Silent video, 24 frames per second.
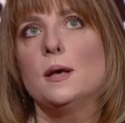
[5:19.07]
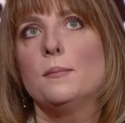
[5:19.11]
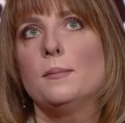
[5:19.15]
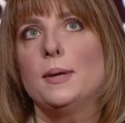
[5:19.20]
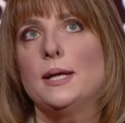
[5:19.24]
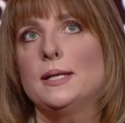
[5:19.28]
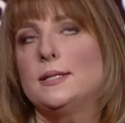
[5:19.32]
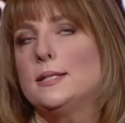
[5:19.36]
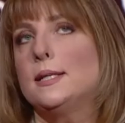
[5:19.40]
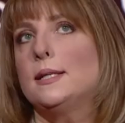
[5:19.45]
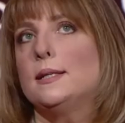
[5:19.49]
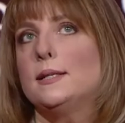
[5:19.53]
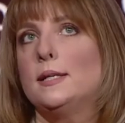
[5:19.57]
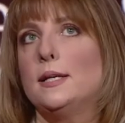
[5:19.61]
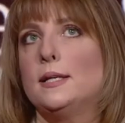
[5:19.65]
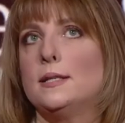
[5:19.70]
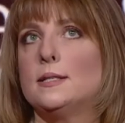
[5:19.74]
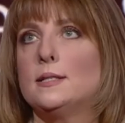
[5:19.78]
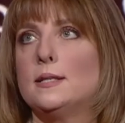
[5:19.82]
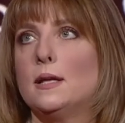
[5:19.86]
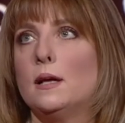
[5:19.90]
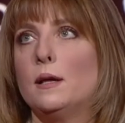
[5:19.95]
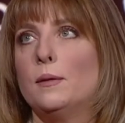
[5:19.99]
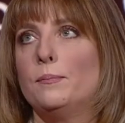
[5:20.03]
basically
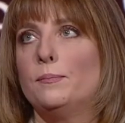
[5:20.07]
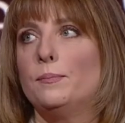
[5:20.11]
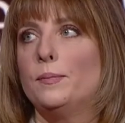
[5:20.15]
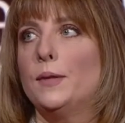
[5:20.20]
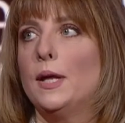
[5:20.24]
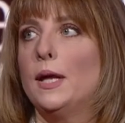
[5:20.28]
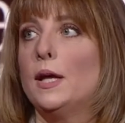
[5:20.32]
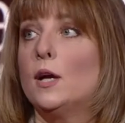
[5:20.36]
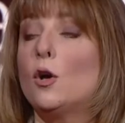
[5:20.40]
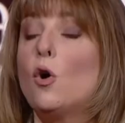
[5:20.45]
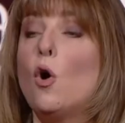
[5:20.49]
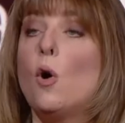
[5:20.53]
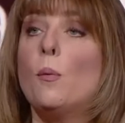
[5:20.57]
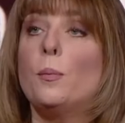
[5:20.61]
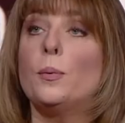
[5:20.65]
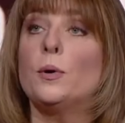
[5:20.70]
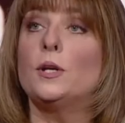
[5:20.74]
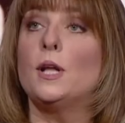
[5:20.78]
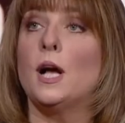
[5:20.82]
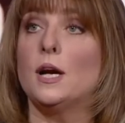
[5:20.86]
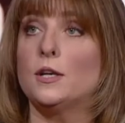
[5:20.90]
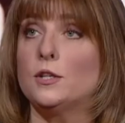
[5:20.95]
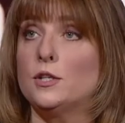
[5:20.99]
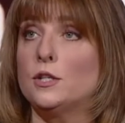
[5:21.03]
it's a, a
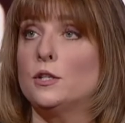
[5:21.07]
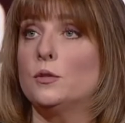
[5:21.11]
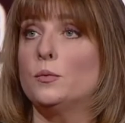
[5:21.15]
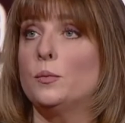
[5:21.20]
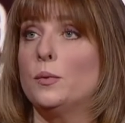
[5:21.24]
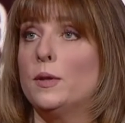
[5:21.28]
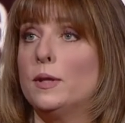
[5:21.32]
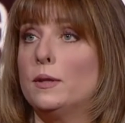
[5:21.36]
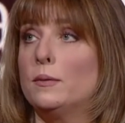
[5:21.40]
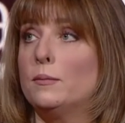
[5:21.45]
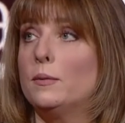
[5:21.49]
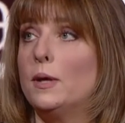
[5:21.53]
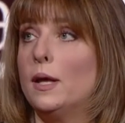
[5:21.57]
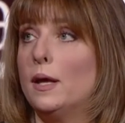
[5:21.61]
co-production with.